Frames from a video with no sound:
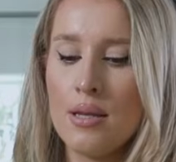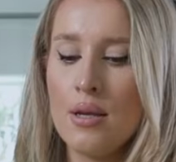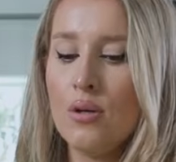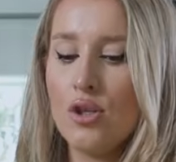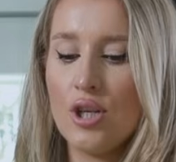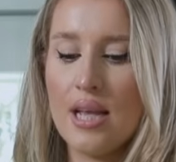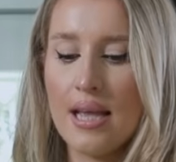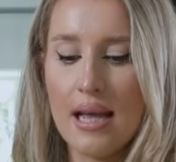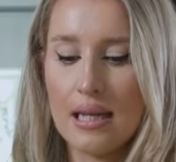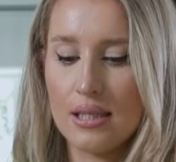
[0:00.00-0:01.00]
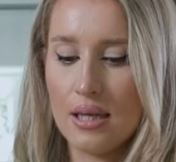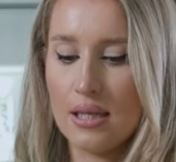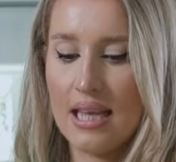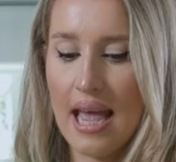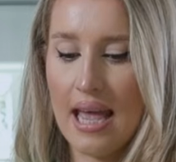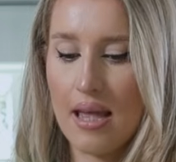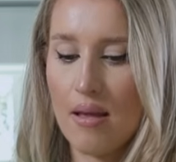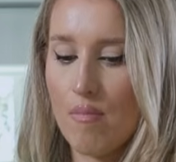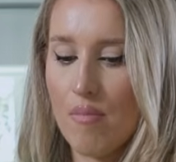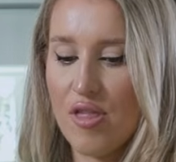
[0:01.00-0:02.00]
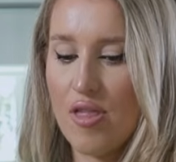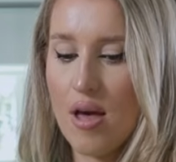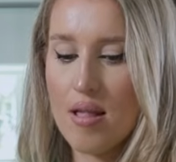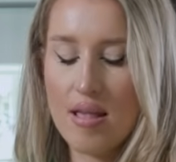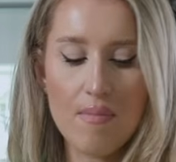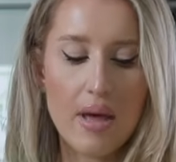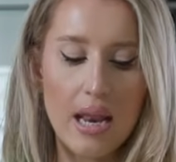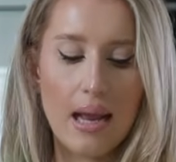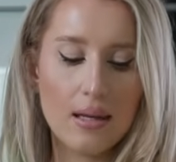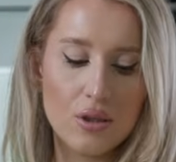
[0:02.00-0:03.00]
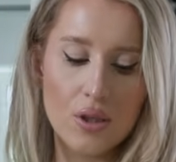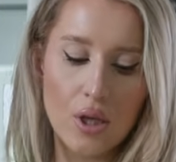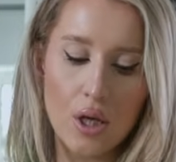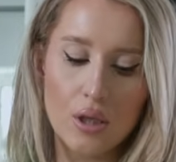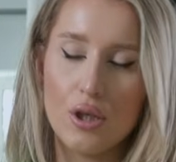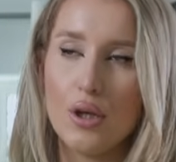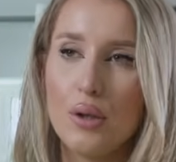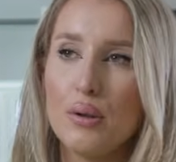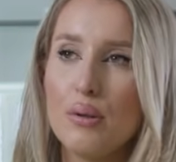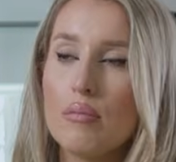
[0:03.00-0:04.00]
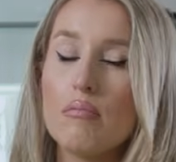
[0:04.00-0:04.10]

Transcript: usually it's going to take 30 minutes to